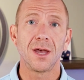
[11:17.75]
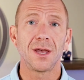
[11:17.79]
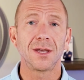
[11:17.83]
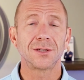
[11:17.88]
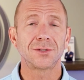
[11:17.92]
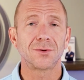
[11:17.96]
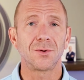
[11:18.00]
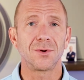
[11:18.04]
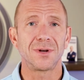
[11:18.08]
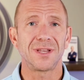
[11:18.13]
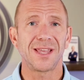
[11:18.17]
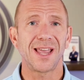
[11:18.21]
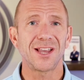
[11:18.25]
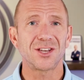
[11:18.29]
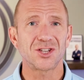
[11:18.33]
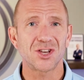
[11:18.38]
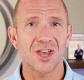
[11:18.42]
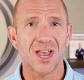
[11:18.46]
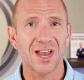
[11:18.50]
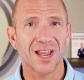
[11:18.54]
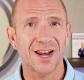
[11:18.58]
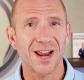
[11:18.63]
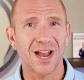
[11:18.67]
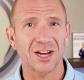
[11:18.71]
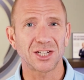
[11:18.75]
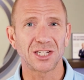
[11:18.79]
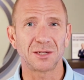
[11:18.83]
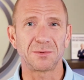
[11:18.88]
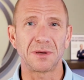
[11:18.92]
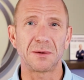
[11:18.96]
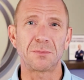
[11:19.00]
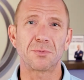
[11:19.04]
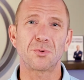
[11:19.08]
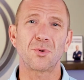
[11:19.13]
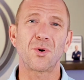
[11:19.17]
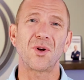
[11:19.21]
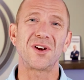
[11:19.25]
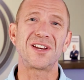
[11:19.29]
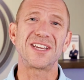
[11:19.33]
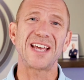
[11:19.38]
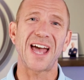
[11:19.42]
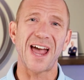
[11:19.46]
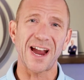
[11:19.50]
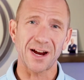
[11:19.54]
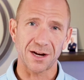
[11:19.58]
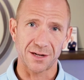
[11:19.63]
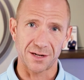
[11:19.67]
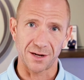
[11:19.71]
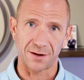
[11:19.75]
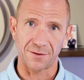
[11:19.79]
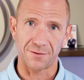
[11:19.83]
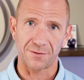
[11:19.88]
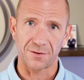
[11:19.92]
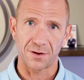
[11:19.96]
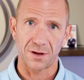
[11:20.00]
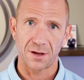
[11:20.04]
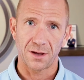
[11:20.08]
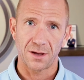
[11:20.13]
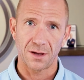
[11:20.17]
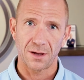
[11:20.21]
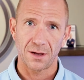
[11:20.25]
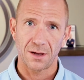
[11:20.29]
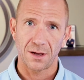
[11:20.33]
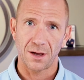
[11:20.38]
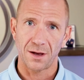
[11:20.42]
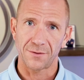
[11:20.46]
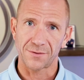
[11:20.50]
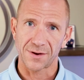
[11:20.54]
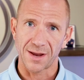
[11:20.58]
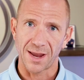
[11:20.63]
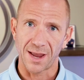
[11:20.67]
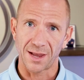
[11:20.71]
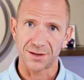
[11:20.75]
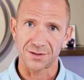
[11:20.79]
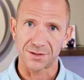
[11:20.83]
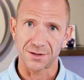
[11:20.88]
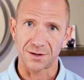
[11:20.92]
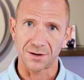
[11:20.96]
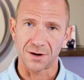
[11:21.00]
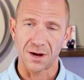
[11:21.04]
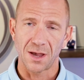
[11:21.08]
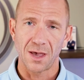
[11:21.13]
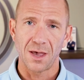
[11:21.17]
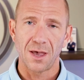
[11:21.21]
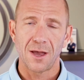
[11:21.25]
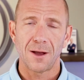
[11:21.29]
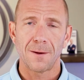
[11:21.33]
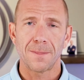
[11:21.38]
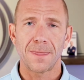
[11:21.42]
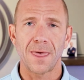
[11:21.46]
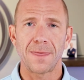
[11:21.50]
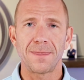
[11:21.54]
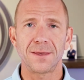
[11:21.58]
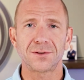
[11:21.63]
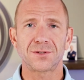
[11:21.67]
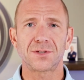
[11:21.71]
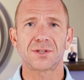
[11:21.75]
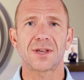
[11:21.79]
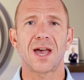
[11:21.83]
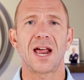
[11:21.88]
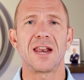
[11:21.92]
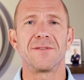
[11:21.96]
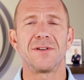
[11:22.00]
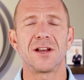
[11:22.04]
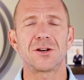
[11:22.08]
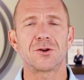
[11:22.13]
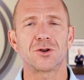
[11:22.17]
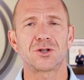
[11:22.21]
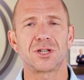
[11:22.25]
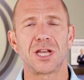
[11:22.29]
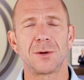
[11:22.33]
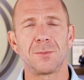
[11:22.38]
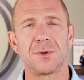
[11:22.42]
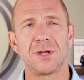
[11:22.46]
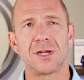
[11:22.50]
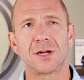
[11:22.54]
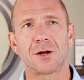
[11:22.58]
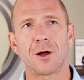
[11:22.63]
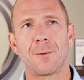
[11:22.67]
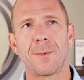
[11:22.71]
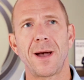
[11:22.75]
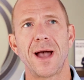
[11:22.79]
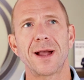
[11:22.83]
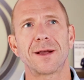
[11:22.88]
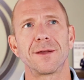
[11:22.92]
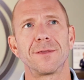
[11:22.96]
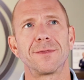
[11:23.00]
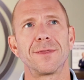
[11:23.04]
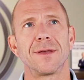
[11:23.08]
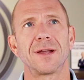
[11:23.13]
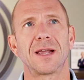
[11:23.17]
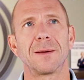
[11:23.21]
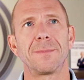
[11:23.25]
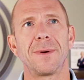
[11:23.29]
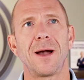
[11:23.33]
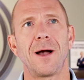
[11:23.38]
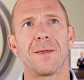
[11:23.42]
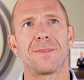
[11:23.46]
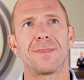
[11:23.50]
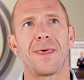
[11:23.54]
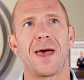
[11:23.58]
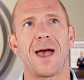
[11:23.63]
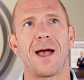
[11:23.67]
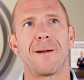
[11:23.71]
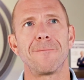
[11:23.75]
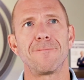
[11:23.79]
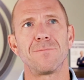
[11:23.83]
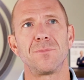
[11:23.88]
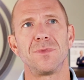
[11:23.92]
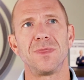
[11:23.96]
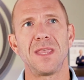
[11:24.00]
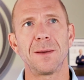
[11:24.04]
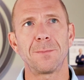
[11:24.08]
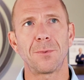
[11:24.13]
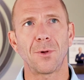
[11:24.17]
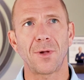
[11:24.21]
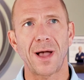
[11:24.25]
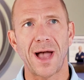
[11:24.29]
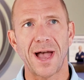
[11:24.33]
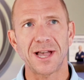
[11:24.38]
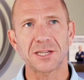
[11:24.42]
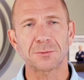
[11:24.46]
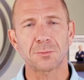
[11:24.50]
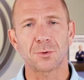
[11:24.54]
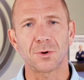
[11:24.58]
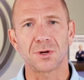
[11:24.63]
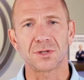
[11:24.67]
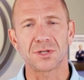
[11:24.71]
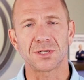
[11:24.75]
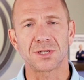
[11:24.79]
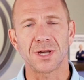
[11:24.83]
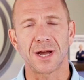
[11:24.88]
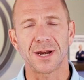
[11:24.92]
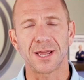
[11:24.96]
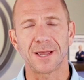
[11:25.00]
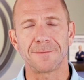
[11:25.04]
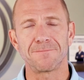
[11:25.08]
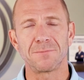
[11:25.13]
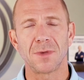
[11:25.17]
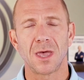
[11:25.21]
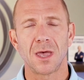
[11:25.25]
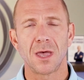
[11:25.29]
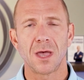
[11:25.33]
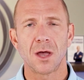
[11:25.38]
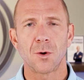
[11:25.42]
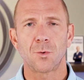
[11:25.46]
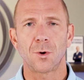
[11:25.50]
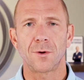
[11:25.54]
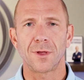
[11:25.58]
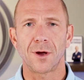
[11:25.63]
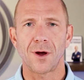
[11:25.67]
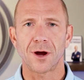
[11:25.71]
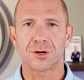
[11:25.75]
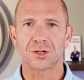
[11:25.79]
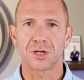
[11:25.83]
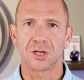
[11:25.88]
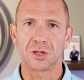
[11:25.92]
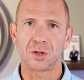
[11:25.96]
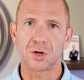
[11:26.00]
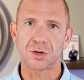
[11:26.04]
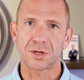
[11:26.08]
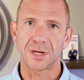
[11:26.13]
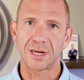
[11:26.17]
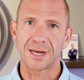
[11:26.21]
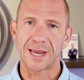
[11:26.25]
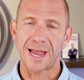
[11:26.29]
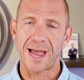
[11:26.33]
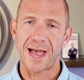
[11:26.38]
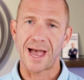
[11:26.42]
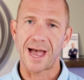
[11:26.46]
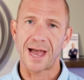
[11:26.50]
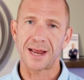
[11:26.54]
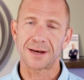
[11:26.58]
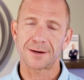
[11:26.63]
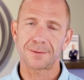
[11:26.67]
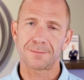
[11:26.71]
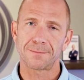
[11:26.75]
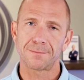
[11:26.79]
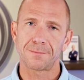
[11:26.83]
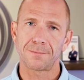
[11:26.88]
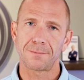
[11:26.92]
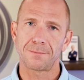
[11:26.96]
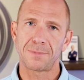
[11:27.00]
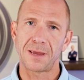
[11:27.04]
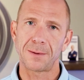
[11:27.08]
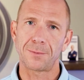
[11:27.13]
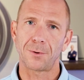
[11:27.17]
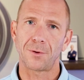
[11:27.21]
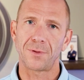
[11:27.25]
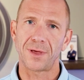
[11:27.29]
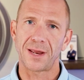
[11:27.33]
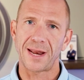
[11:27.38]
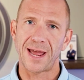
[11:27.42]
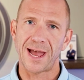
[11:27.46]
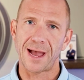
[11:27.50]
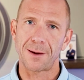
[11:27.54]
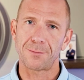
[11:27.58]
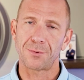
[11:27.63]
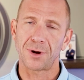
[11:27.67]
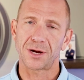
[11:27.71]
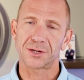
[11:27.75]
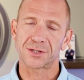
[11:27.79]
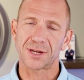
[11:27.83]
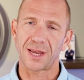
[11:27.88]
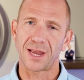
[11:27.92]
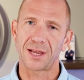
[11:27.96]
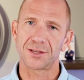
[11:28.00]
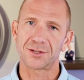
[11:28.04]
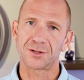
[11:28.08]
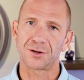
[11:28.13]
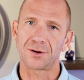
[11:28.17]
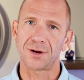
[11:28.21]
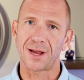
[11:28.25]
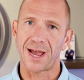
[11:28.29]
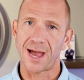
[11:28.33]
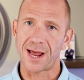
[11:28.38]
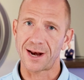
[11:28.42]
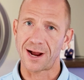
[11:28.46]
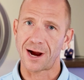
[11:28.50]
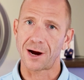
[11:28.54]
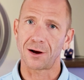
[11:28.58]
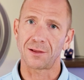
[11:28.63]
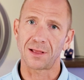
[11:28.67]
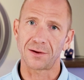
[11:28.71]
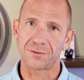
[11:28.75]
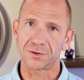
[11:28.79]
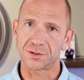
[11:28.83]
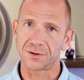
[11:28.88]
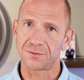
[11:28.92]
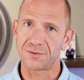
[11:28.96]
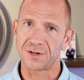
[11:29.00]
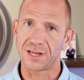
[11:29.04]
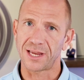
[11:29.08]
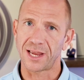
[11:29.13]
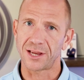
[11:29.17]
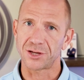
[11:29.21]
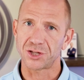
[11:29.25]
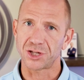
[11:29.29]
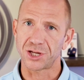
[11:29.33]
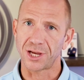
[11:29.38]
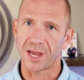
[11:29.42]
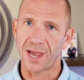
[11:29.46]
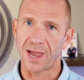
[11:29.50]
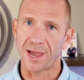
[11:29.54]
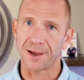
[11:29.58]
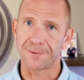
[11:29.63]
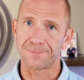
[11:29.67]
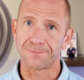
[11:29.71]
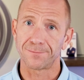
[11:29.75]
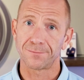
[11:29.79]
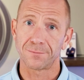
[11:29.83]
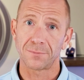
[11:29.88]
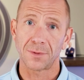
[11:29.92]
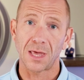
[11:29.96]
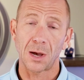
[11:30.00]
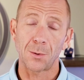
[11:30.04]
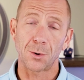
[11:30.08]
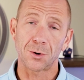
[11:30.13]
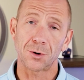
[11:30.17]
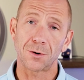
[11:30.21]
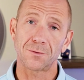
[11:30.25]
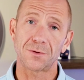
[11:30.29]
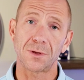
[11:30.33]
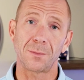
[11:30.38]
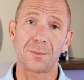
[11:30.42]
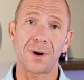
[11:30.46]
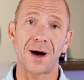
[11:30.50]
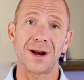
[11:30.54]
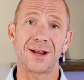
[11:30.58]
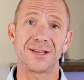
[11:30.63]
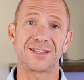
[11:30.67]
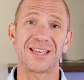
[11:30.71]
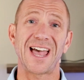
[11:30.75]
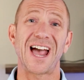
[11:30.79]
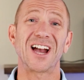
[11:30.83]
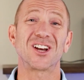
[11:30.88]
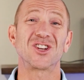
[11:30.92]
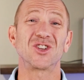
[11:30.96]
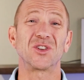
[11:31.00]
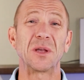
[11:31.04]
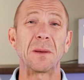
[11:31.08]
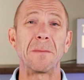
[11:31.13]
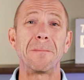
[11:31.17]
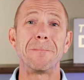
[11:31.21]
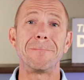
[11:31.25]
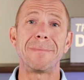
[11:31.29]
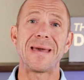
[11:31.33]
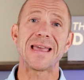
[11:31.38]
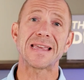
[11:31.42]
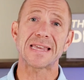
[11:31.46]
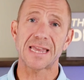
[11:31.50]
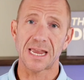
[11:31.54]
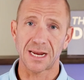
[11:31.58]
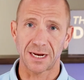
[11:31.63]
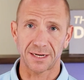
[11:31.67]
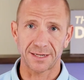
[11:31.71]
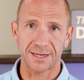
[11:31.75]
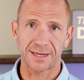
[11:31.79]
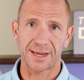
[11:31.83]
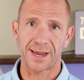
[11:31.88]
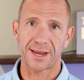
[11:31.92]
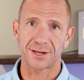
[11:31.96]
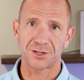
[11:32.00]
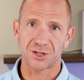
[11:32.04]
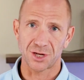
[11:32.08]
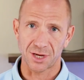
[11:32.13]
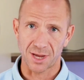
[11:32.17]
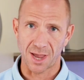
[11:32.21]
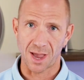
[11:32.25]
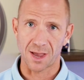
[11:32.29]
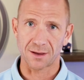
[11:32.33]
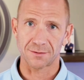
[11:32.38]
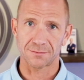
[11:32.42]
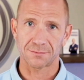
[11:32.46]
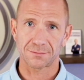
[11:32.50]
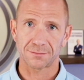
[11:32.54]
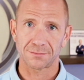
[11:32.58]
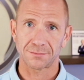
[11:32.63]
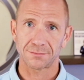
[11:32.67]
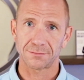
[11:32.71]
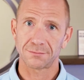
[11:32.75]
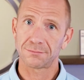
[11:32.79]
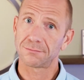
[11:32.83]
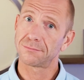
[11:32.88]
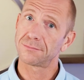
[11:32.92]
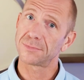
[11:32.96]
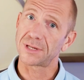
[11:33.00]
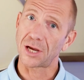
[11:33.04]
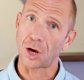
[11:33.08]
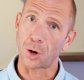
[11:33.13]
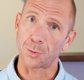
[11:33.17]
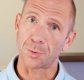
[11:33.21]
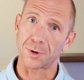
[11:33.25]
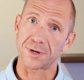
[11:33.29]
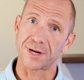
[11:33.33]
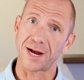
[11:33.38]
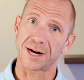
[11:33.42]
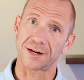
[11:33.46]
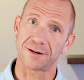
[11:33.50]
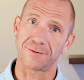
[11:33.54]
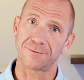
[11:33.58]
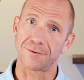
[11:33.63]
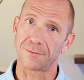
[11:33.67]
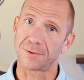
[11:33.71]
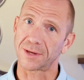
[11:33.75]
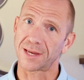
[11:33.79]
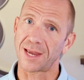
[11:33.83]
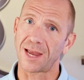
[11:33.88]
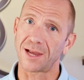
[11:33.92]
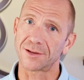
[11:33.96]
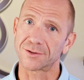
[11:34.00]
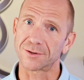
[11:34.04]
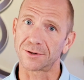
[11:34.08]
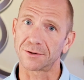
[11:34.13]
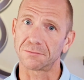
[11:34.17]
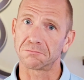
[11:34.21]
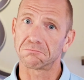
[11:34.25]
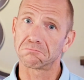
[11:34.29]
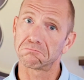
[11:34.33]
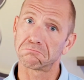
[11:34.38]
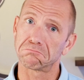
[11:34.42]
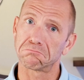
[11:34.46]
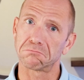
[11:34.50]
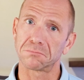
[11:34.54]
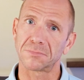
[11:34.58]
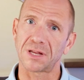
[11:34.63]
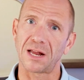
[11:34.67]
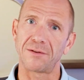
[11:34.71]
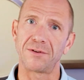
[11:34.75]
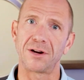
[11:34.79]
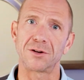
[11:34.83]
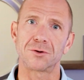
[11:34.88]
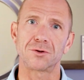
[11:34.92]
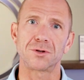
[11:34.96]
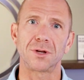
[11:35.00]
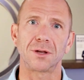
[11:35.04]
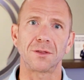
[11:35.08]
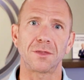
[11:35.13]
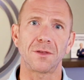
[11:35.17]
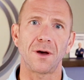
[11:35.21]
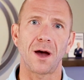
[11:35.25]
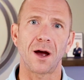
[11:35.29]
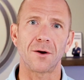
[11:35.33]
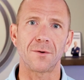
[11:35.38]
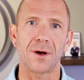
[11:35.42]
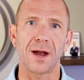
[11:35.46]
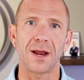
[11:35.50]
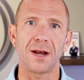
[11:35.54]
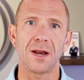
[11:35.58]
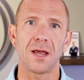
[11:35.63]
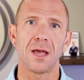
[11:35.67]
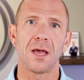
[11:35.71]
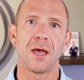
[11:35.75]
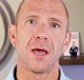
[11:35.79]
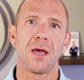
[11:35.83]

So DHEA could actually be protective of cancer. And this is kind of interesting when you go back and think about that nipple aspirate study where they're actually looking at people that had breast cancer had higher levels of DHEA. I wonder if the body's actually making DHEA to help protect it from the cancer. Kind of an interesting thought, right?